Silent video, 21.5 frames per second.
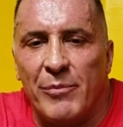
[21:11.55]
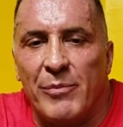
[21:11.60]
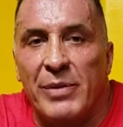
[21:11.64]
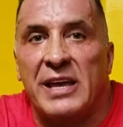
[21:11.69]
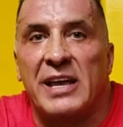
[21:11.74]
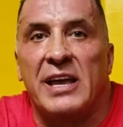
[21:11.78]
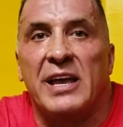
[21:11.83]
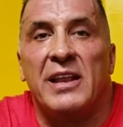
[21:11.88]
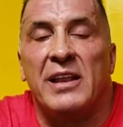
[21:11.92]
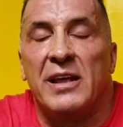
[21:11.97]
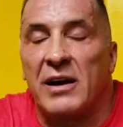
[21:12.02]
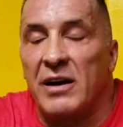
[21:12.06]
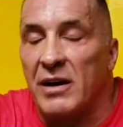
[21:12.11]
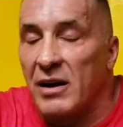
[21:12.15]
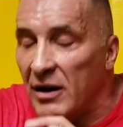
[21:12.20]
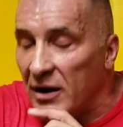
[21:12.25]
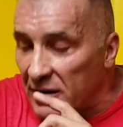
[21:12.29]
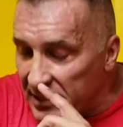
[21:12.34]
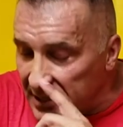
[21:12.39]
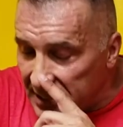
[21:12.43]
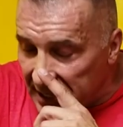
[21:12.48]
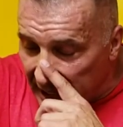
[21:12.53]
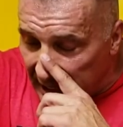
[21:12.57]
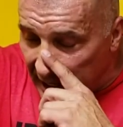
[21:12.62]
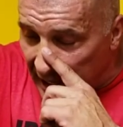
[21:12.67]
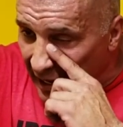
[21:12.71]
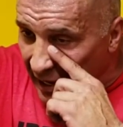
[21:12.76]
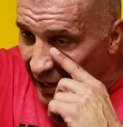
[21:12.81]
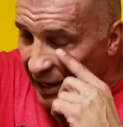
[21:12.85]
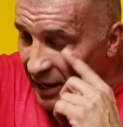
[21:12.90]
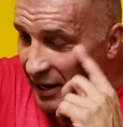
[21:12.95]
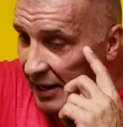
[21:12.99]
bikini girls and,
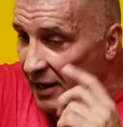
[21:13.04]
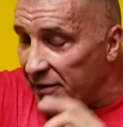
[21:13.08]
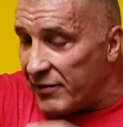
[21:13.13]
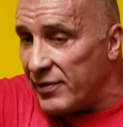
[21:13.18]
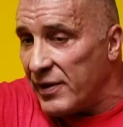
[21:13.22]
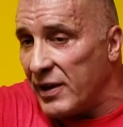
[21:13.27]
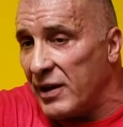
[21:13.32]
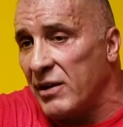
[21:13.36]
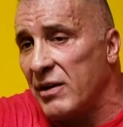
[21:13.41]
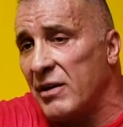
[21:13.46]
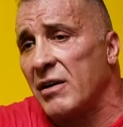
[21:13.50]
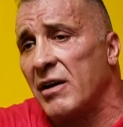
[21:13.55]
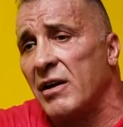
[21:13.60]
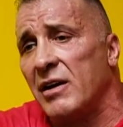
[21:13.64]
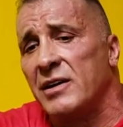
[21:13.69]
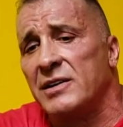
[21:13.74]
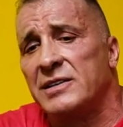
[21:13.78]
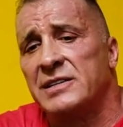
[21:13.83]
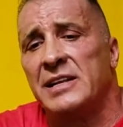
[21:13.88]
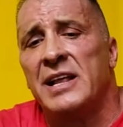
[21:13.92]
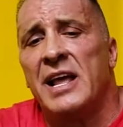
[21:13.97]
uh, and uh, figure girls.